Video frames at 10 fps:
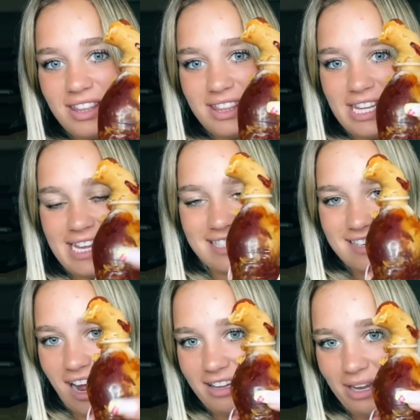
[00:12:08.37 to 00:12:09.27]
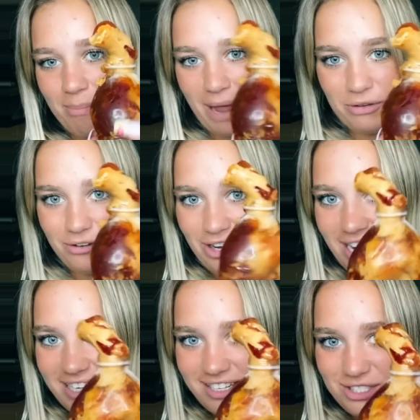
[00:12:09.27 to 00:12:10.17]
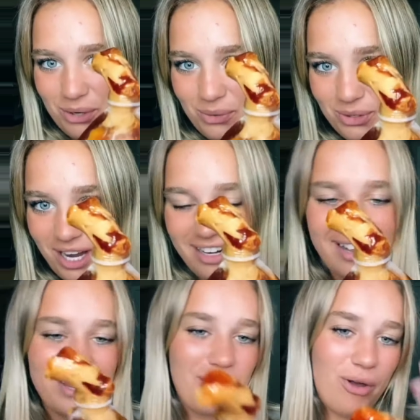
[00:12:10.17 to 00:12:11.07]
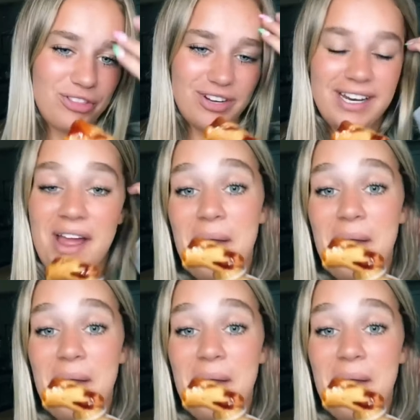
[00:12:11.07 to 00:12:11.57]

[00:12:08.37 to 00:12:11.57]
it's not like a mouthful of honey, so you kind of get like all three,